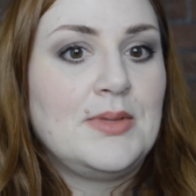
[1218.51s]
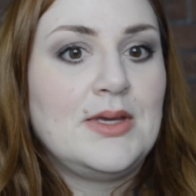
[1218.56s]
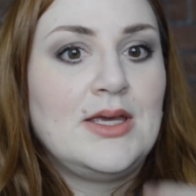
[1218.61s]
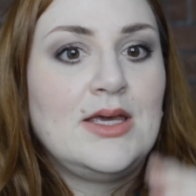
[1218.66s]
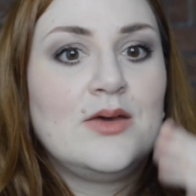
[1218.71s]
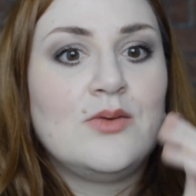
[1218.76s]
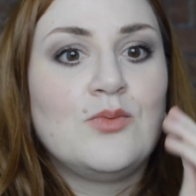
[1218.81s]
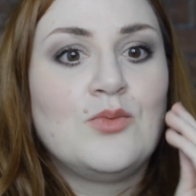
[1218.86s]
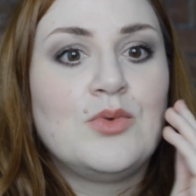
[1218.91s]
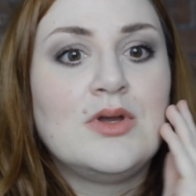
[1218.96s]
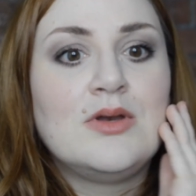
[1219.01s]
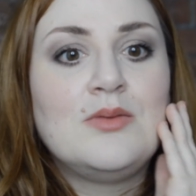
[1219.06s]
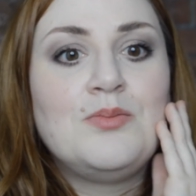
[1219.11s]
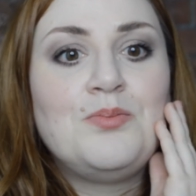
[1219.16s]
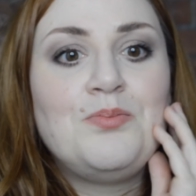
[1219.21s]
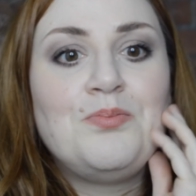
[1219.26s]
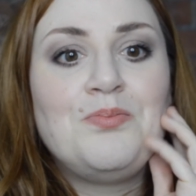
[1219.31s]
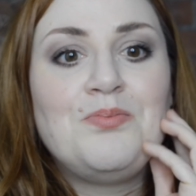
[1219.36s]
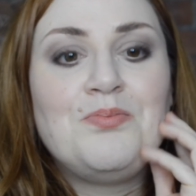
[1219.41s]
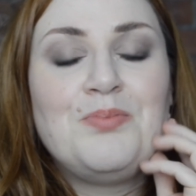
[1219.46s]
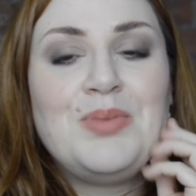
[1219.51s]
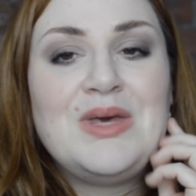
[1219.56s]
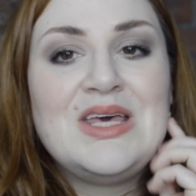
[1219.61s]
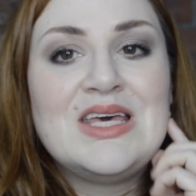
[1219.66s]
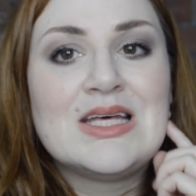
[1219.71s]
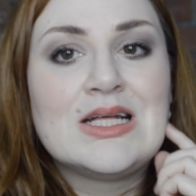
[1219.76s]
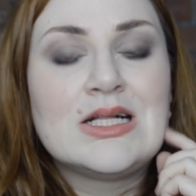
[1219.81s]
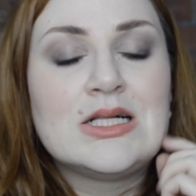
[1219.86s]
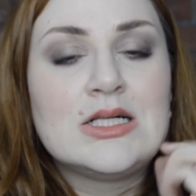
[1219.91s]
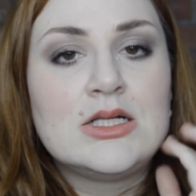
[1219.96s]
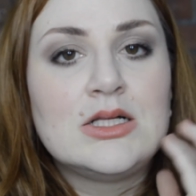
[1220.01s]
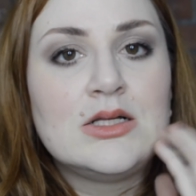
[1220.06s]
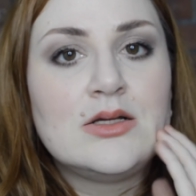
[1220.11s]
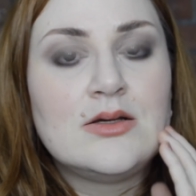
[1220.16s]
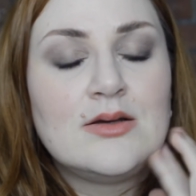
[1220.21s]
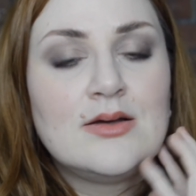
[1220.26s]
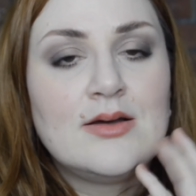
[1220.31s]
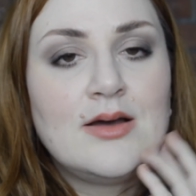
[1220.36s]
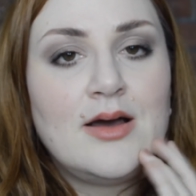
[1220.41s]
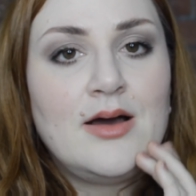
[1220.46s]
It would peel
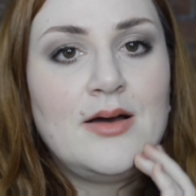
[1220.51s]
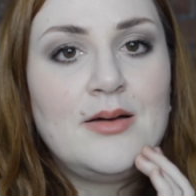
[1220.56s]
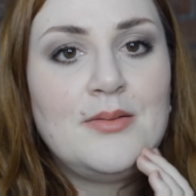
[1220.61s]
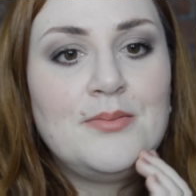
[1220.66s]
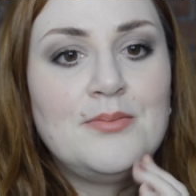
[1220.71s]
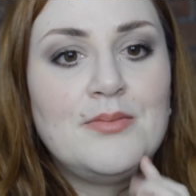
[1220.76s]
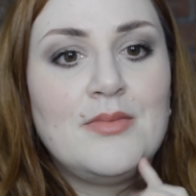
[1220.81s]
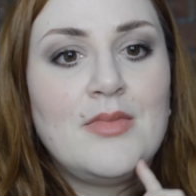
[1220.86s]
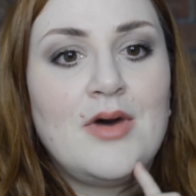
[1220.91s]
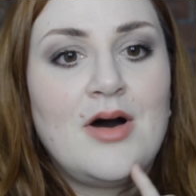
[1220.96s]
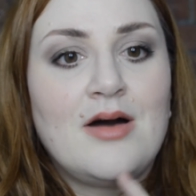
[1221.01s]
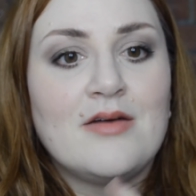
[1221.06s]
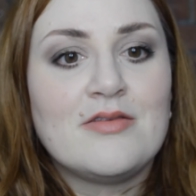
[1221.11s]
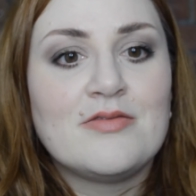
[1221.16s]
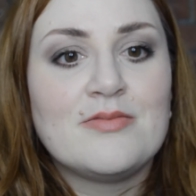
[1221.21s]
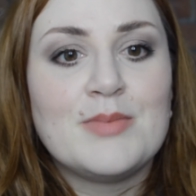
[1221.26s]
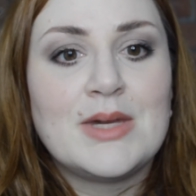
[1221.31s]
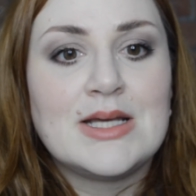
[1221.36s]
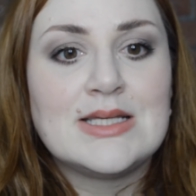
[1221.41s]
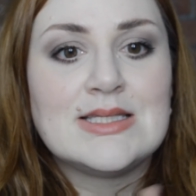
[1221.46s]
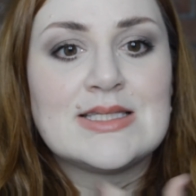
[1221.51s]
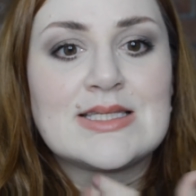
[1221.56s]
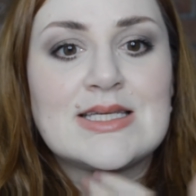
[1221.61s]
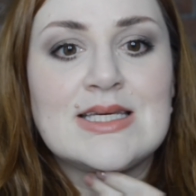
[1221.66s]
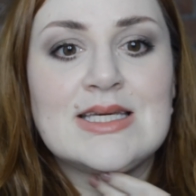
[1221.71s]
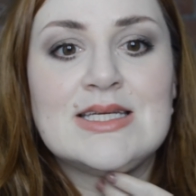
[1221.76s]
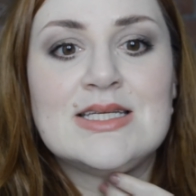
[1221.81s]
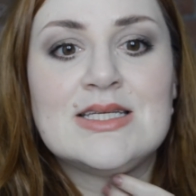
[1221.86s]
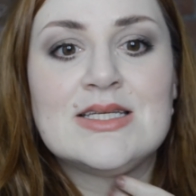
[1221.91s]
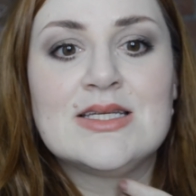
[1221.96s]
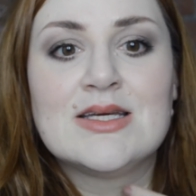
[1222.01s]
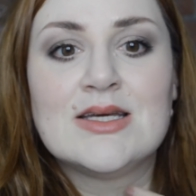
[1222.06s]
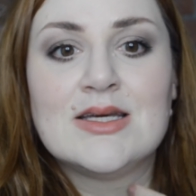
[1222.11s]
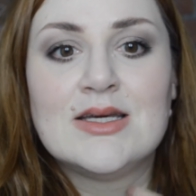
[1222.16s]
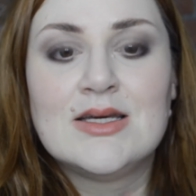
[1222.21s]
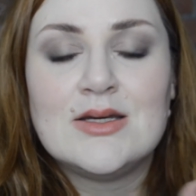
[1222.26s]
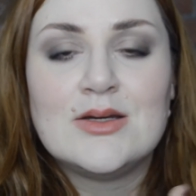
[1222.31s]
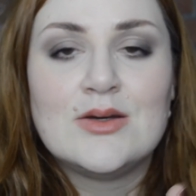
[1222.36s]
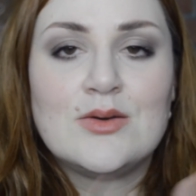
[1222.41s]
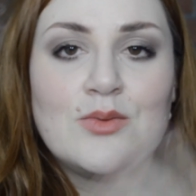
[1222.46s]
off my skin
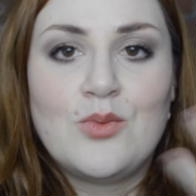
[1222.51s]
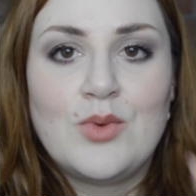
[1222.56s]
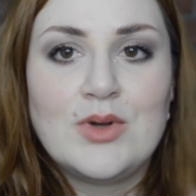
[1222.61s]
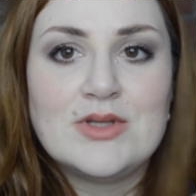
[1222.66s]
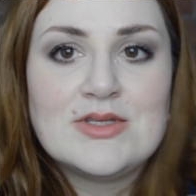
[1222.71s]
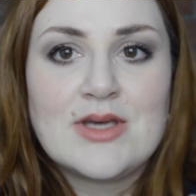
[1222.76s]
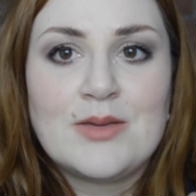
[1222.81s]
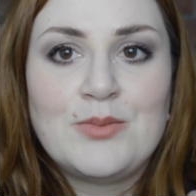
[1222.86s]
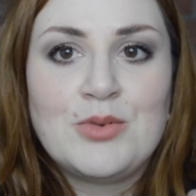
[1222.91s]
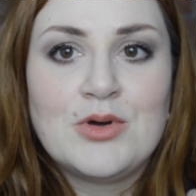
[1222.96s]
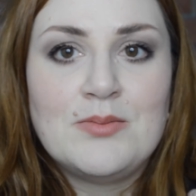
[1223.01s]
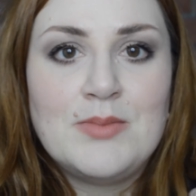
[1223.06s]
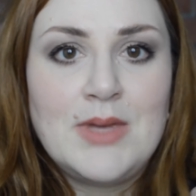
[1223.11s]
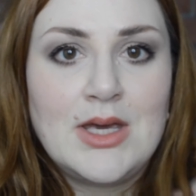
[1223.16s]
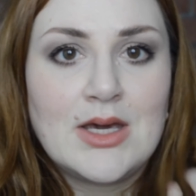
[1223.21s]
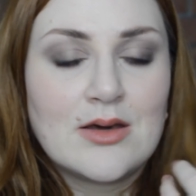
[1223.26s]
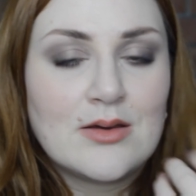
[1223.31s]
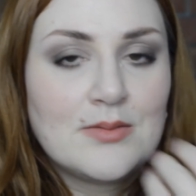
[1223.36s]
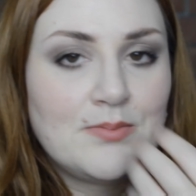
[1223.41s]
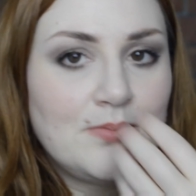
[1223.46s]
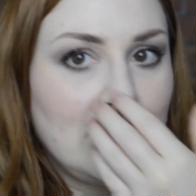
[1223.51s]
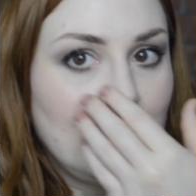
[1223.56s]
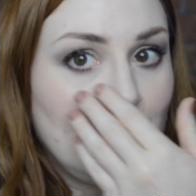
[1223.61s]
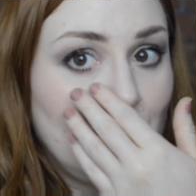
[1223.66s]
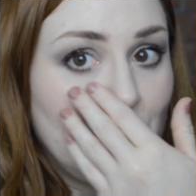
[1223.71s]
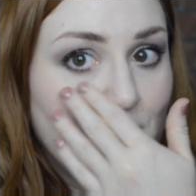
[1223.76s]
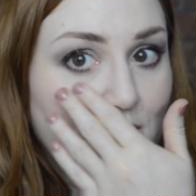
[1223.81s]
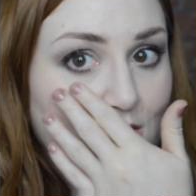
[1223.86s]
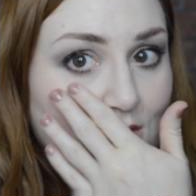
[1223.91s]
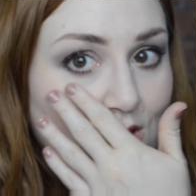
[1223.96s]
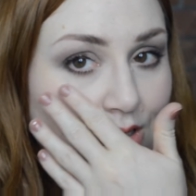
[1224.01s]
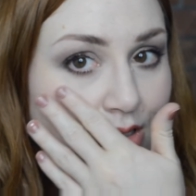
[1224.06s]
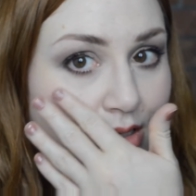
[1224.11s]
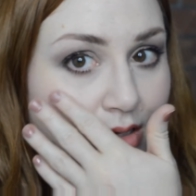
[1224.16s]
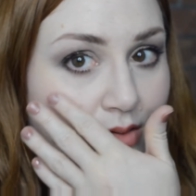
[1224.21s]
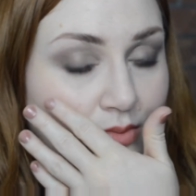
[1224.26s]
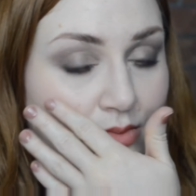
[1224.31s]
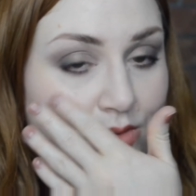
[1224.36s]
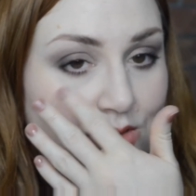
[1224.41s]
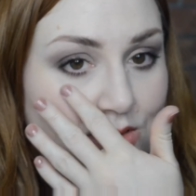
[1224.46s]
once I put makeup over it.
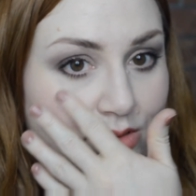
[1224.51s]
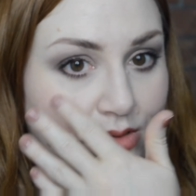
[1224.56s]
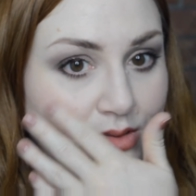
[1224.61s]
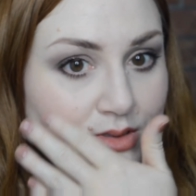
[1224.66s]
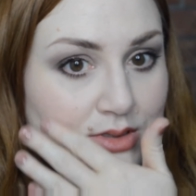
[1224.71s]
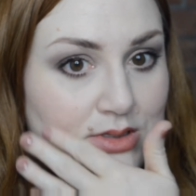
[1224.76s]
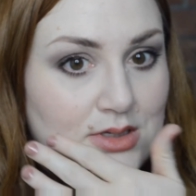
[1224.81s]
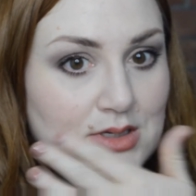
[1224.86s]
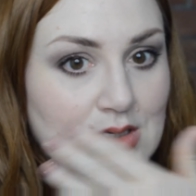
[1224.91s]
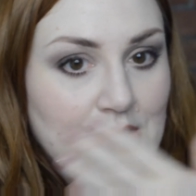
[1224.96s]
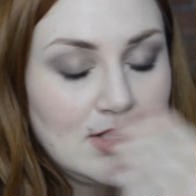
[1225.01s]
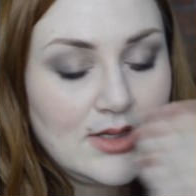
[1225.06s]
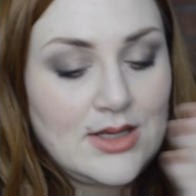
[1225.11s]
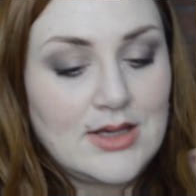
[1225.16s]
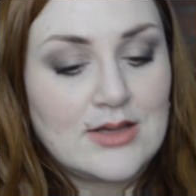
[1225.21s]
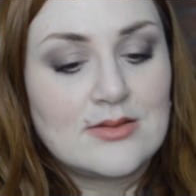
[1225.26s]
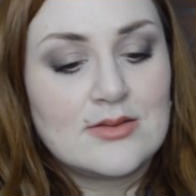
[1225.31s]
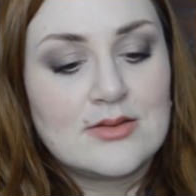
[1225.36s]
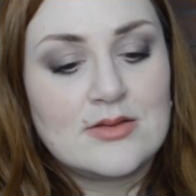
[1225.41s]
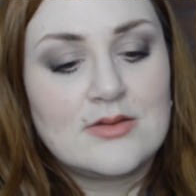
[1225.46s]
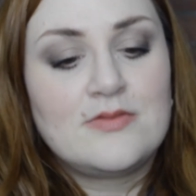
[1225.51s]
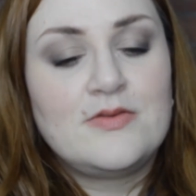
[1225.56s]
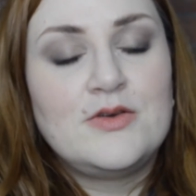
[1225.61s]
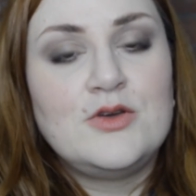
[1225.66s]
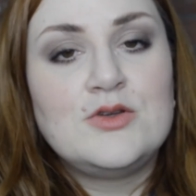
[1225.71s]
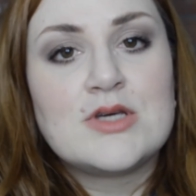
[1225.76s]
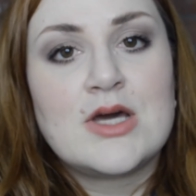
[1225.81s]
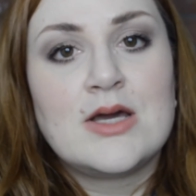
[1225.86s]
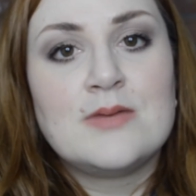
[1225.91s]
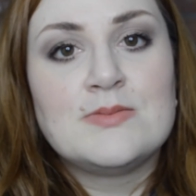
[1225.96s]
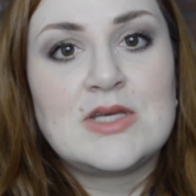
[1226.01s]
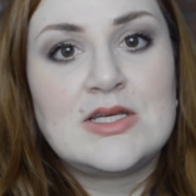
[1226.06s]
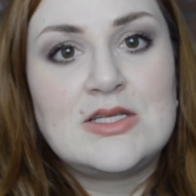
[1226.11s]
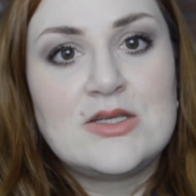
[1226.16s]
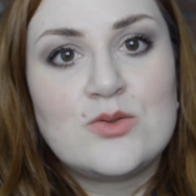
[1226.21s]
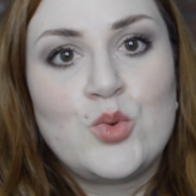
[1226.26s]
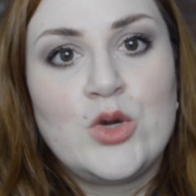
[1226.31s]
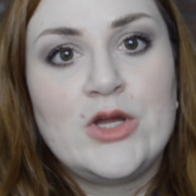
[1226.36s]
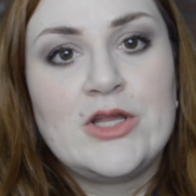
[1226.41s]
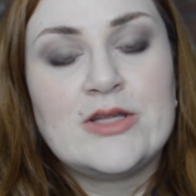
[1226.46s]
It was like the few times I
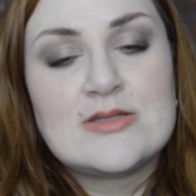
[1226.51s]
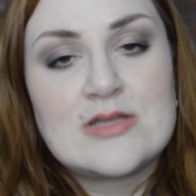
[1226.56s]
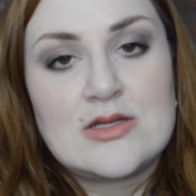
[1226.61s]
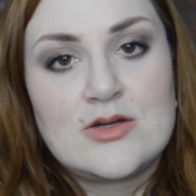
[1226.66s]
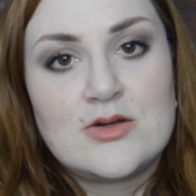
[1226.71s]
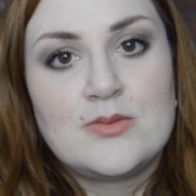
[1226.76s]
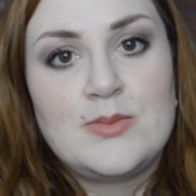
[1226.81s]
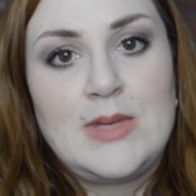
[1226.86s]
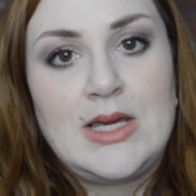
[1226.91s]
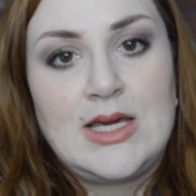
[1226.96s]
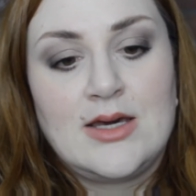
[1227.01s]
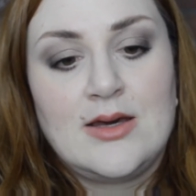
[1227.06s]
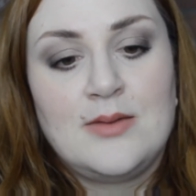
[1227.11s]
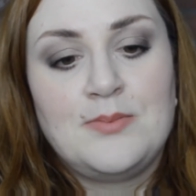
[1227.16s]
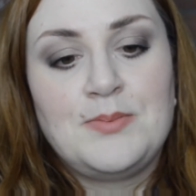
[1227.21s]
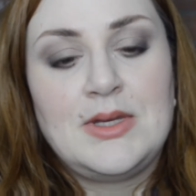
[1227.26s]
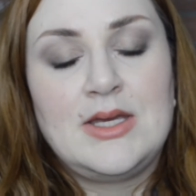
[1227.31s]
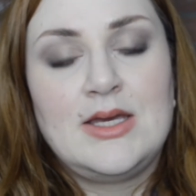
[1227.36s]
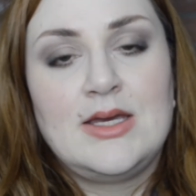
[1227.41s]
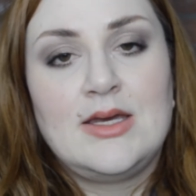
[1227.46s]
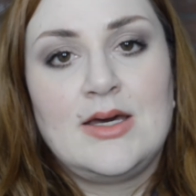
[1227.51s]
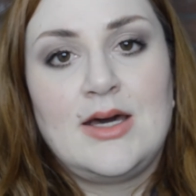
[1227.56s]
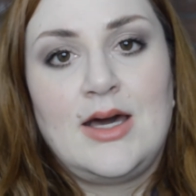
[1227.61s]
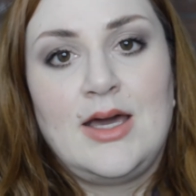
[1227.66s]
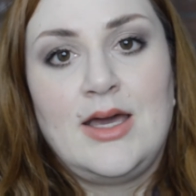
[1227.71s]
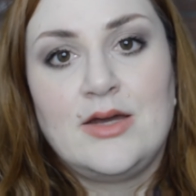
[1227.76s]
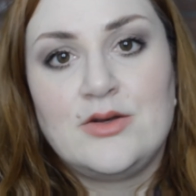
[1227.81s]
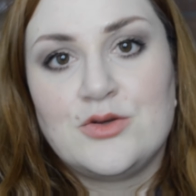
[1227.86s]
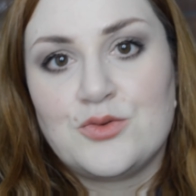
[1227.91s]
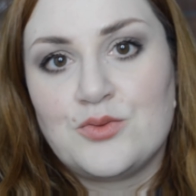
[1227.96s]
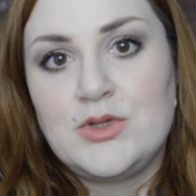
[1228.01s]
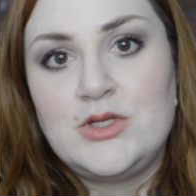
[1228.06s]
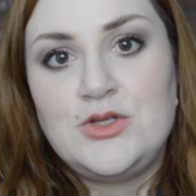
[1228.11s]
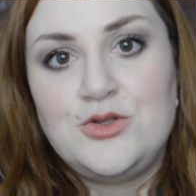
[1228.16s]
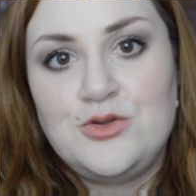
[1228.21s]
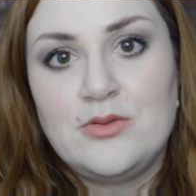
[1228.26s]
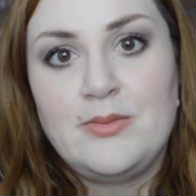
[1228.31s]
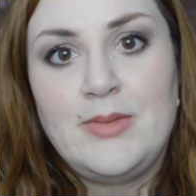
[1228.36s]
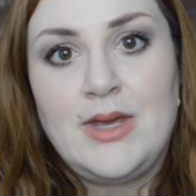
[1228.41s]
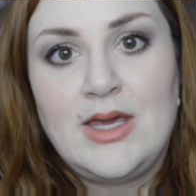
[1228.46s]
did wear this under makeup, I had to redo
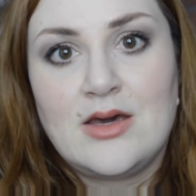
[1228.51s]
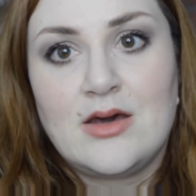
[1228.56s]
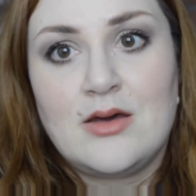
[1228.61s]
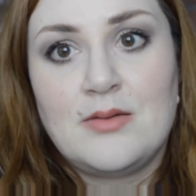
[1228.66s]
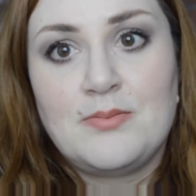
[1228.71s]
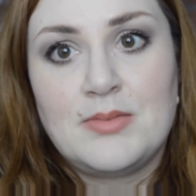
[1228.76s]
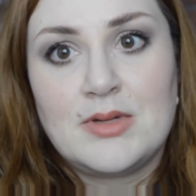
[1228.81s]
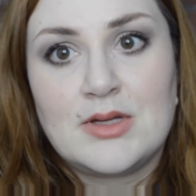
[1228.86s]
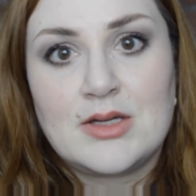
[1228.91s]
the makeup.